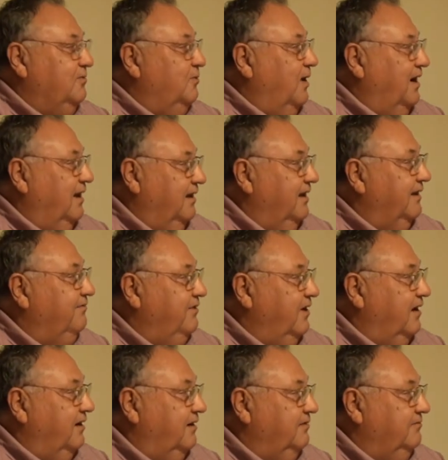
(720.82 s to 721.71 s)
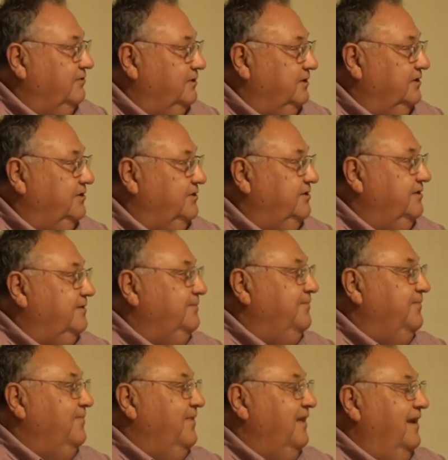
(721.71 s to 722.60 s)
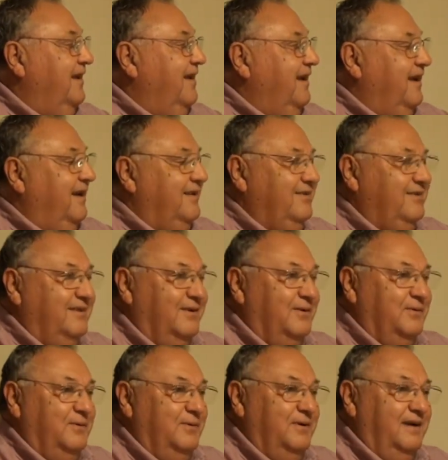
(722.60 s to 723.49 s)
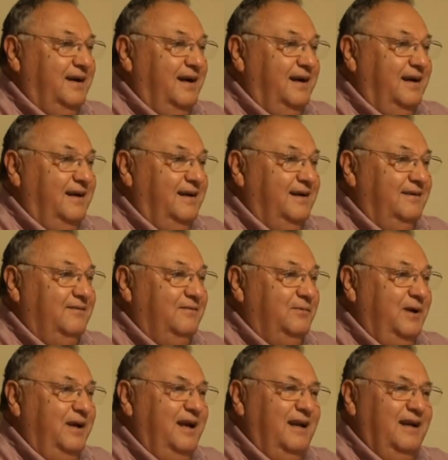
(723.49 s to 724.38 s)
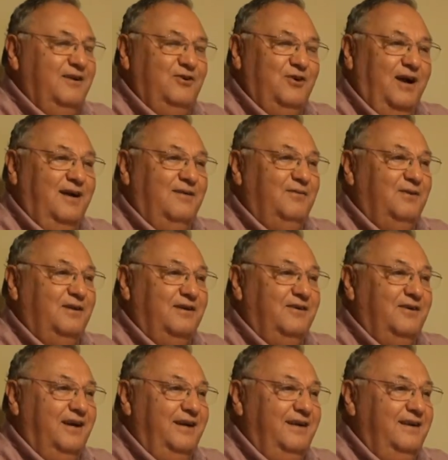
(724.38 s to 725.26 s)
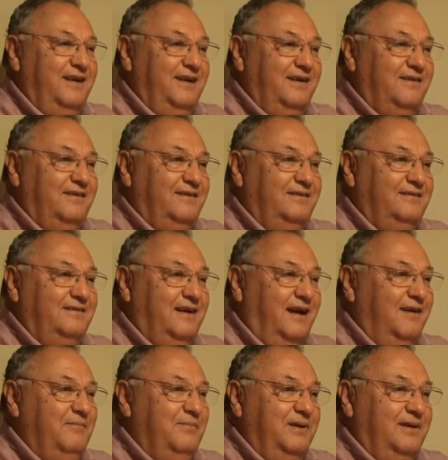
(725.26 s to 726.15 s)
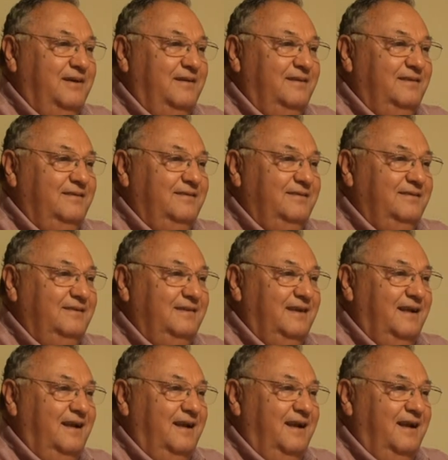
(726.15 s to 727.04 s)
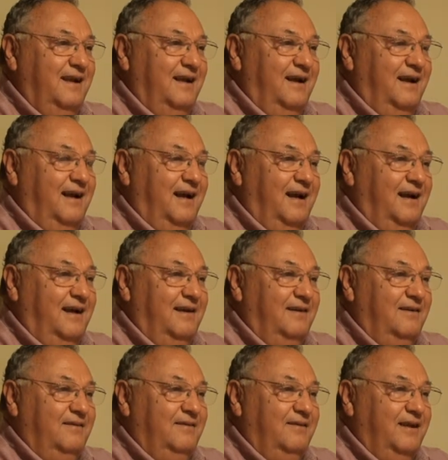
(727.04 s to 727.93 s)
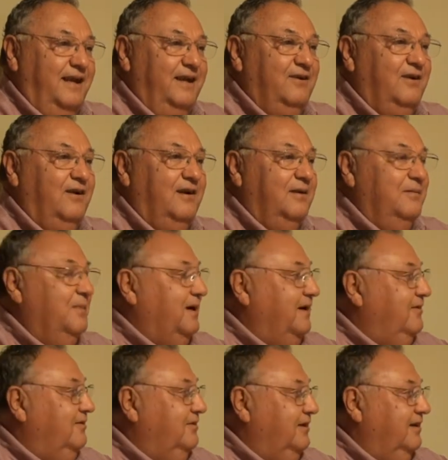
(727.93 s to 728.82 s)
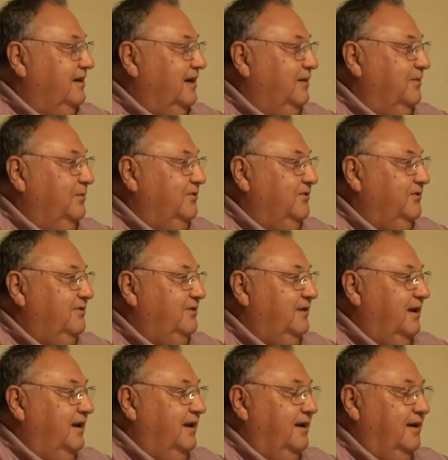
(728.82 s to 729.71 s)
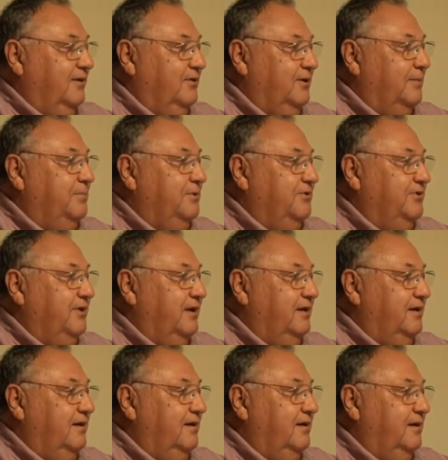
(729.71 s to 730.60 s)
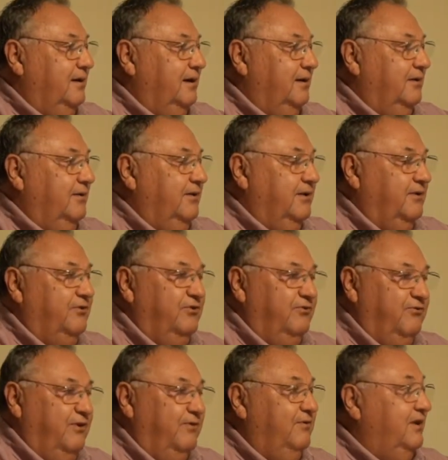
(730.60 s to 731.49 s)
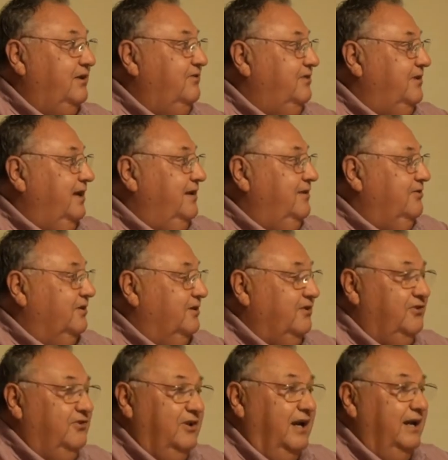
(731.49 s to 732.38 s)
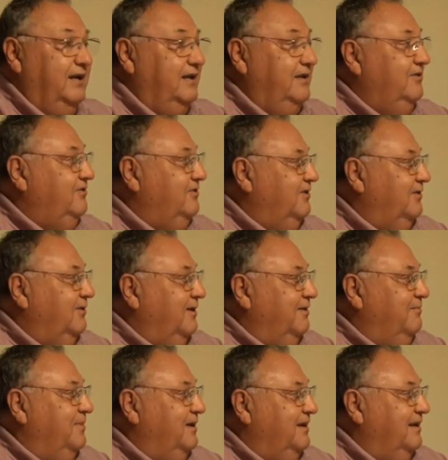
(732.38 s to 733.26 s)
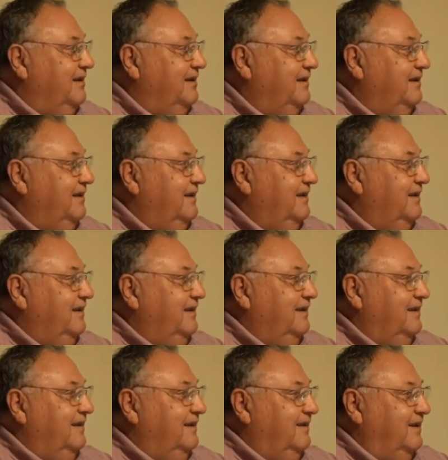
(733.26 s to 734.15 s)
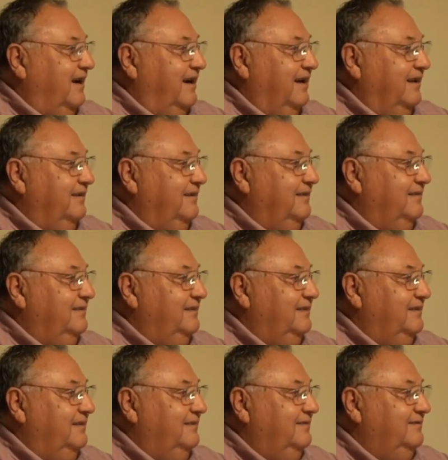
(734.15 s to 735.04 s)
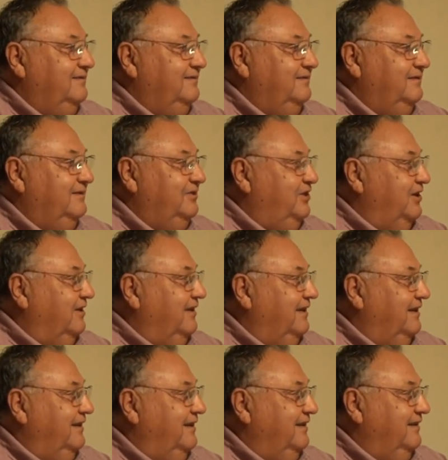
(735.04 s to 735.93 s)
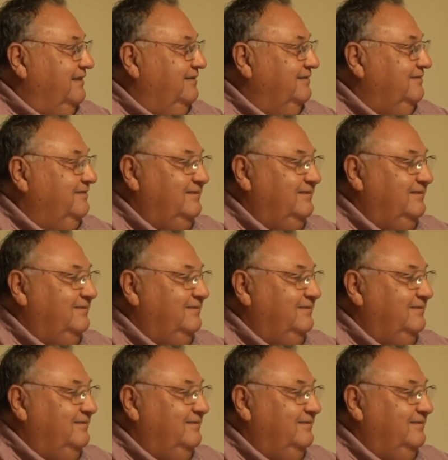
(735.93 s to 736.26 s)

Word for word: wildlife conference. Mm -hmm. So uh, we got to travel a great deal. I've been uh, later on in my career, I was uh, represented uh, this 50 states on CITES, so I've been to mm. Thailand and Chile and